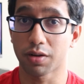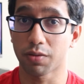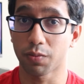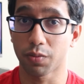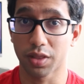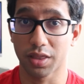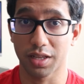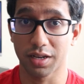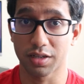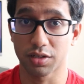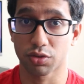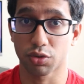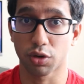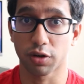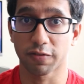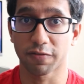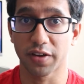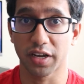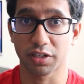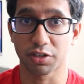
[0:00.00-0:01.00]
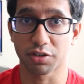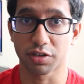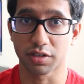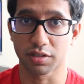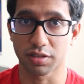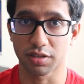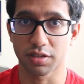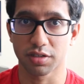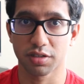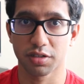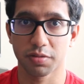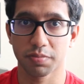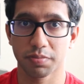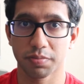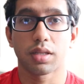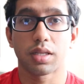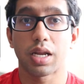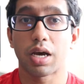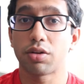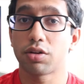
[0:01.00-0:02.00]
within this torque vectoring system.
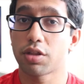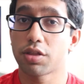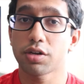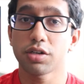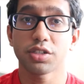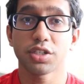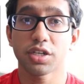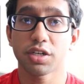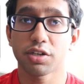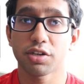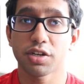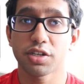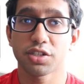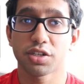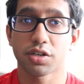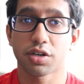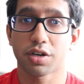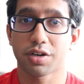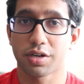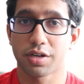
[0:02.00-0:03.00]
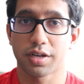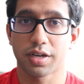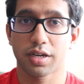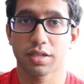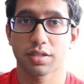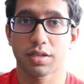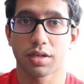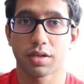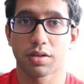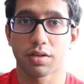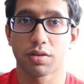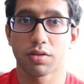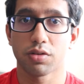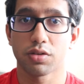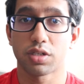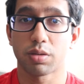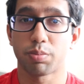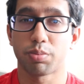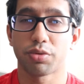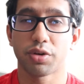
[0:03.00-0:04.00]
Now, the third generation RDX
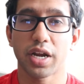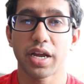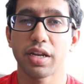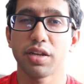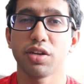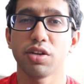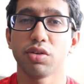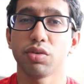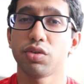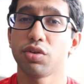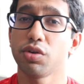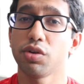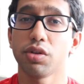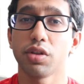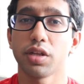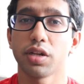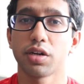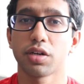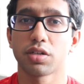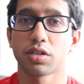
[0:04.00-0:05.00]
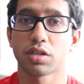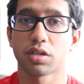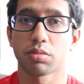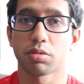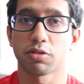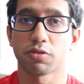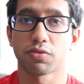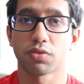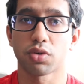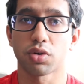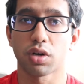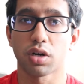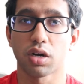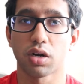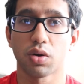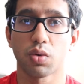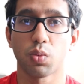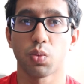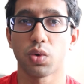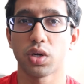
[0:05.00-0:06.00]
includes a brand new 2-liter turbo 4,
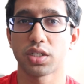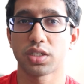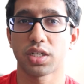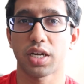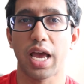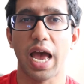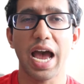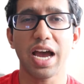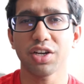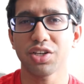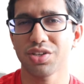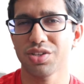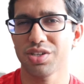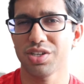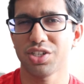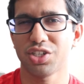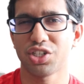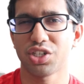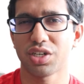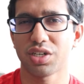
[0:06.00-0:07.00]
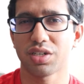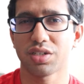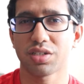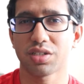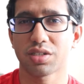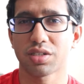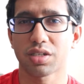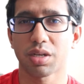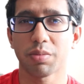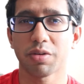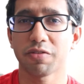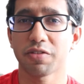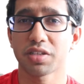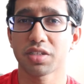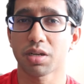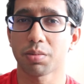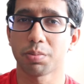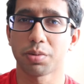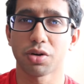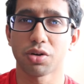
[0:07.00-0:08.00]
which actually shares some of its
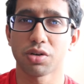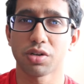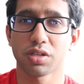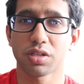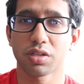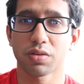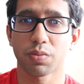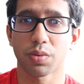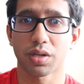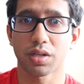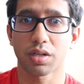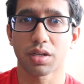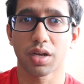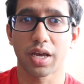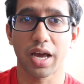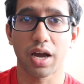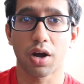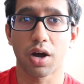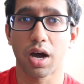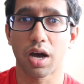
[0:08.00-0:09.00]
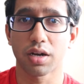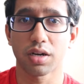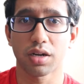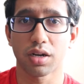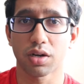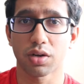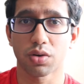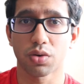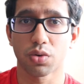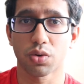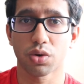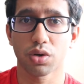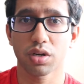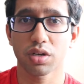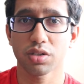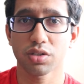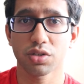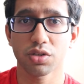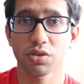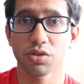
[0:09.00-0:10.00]
components with the Honda
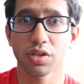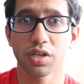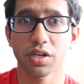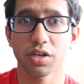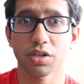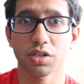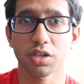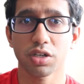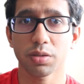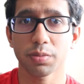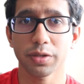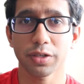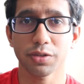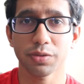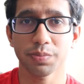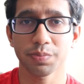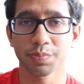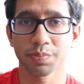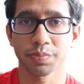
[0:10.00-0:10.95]
Accord's 2-liter turbo.